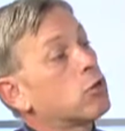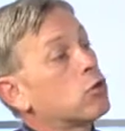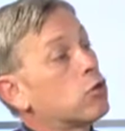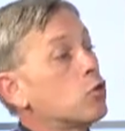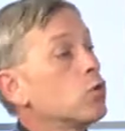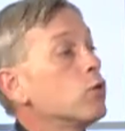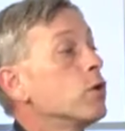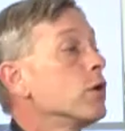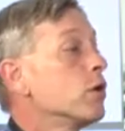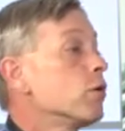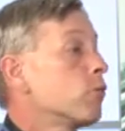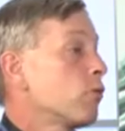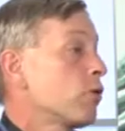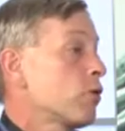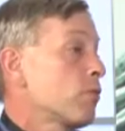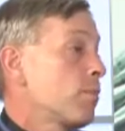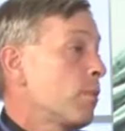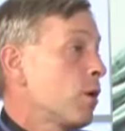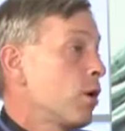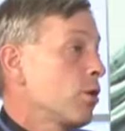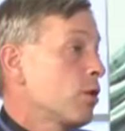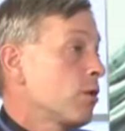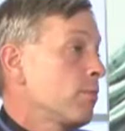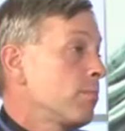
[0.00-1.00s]
duty and
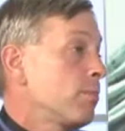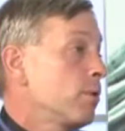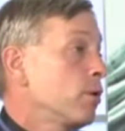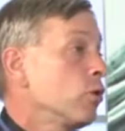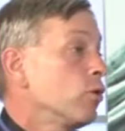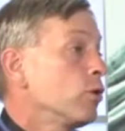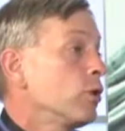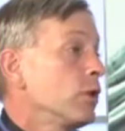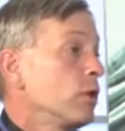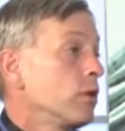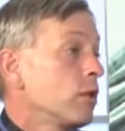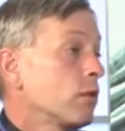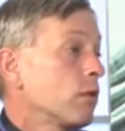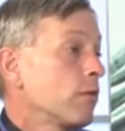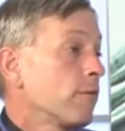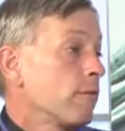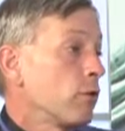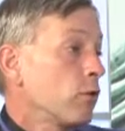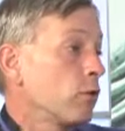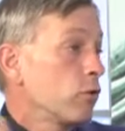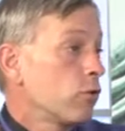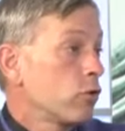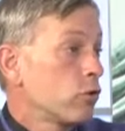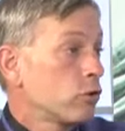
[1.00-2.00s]
responsibility that the
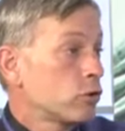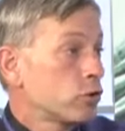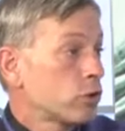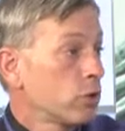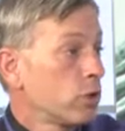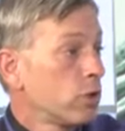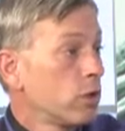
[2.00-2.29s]
voters